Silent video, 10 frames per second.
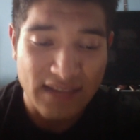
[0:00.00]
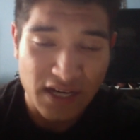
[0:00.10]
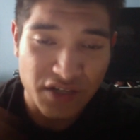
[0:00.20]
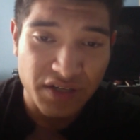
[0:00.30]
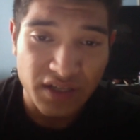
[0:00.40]

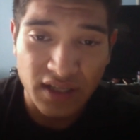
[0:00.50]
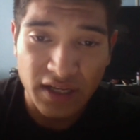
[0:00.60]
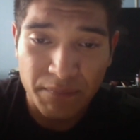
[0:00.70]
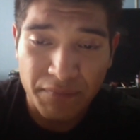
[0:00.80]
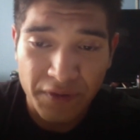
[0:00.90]
actually in a
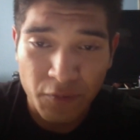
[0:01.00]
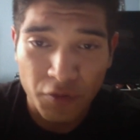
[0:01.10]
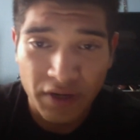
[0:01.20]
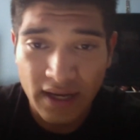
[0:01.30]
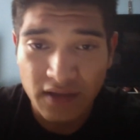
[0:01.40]
lot of
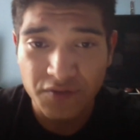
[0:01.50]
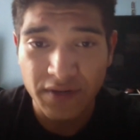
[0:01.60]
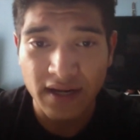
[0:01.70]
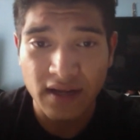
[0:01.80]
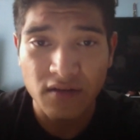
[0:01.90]
pre-workouts
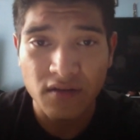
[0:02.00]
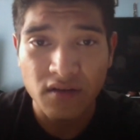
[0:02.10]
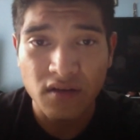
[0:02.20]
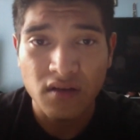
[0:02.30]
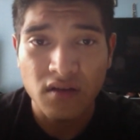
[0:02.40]
right now.
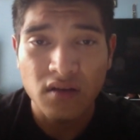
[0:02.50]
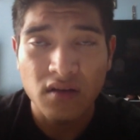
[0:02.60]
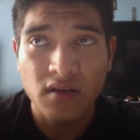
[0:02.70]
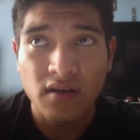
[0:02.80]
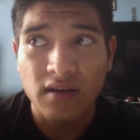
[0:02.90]

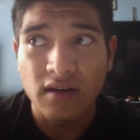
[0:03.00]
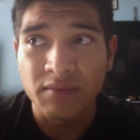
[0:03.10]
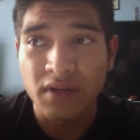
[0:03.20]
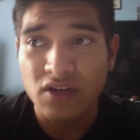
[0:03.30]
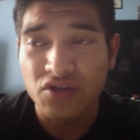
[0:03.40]
I'm
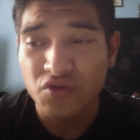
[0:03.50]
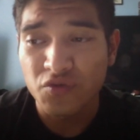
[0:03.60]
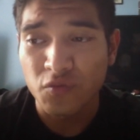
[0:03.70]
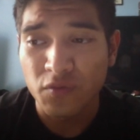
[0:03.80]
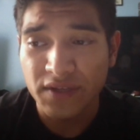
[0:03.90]
not sure
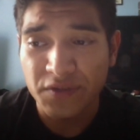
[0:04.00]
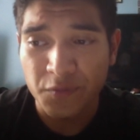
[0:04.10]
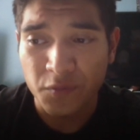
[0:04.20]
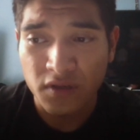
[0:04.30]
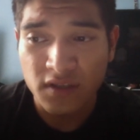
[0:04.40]
which
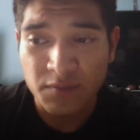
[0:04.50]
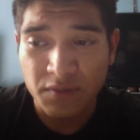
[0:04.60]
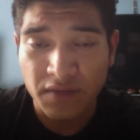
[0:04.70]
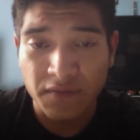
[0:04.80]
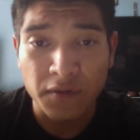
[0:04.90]
ones, but
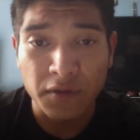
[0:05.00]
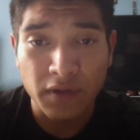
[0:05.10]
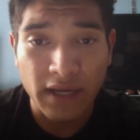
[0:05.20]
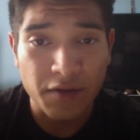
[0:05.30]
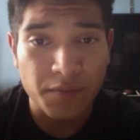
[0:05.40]
if you
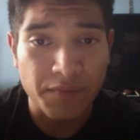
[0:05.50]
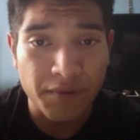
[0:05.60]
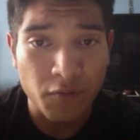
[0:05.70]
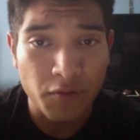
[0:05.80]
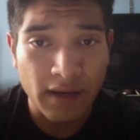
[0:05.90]
look at your
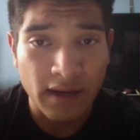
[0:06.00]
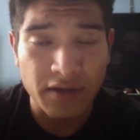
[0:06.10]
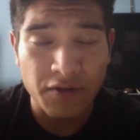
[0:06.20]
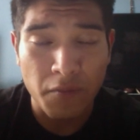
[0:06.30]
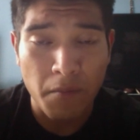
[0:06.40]
pre-workout,
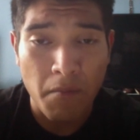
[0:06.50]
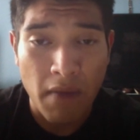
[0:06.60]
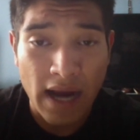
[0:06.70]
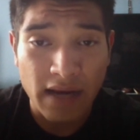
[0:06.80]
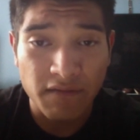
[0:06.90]
you
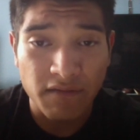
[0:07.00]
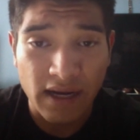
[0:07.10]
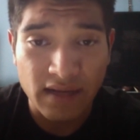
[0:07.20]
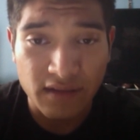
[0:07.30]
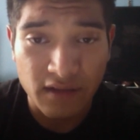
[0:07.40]
might
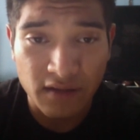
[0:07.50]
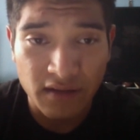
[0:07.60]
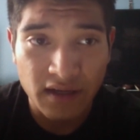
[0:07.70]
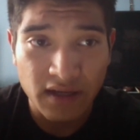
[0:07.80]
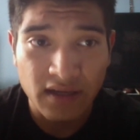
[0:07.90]
find it on
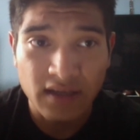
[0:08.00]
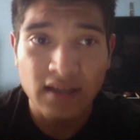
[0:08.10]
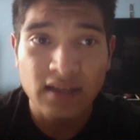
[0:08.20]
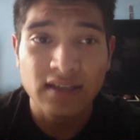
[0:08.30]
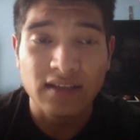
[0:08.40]
there.
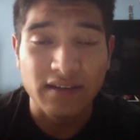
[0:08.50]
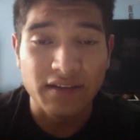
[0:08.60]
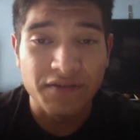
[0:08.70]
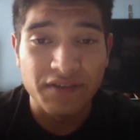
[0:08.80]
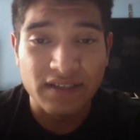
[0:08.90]
The
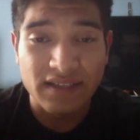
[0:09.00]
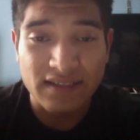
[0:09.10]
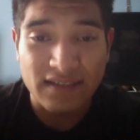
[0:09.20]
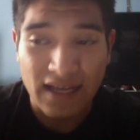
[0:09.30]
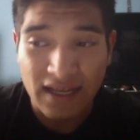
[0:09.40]
difference
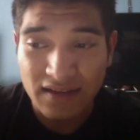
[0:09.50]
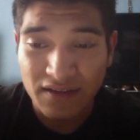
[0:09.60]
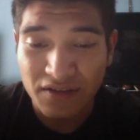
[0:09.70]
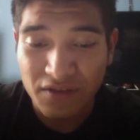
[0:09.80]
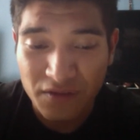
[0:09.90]
is that
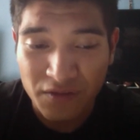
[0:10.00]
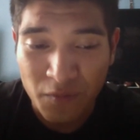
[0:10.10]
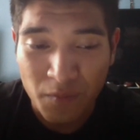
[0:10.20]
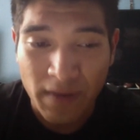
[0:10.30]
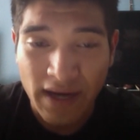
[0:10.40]
you
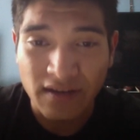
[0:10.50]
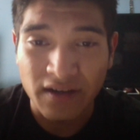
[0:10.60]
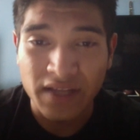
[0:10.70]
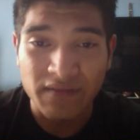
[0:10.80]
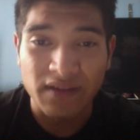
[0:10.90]
might not
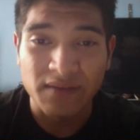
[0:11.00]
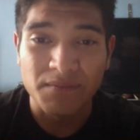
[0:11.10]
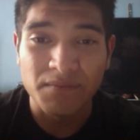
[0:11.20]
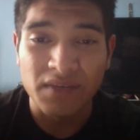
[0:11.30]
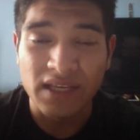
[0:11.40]
even
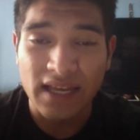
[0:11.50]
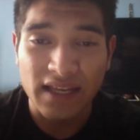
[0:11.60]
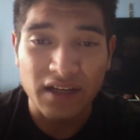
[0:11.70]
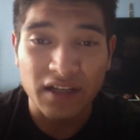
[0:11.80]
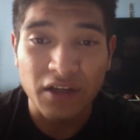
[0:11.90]
be
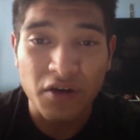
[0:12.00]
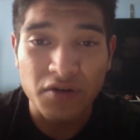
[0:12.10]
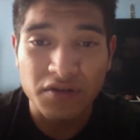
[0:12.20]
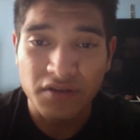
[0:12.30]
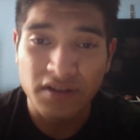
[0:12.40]
getting
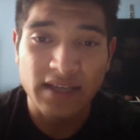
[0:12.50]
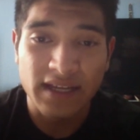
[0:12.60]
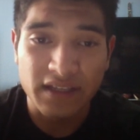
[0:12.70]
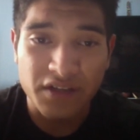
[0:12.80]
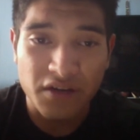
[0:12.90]
close to the
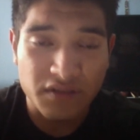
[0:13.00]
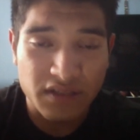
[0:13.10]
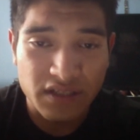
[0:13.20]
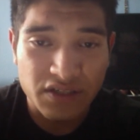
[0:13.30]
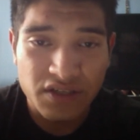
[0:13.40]
daily
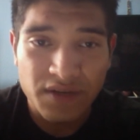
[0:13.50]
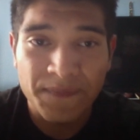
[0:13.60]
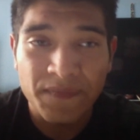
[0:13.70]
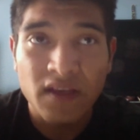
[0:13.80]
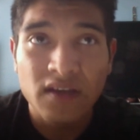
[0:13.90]
dosage.
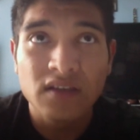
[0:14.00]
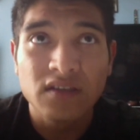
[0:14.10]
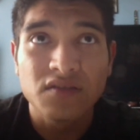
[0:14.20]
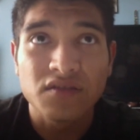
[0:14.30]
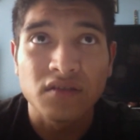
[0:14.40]

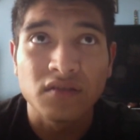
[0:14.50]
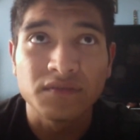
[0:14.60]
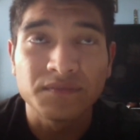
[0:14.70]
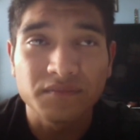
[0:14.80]
So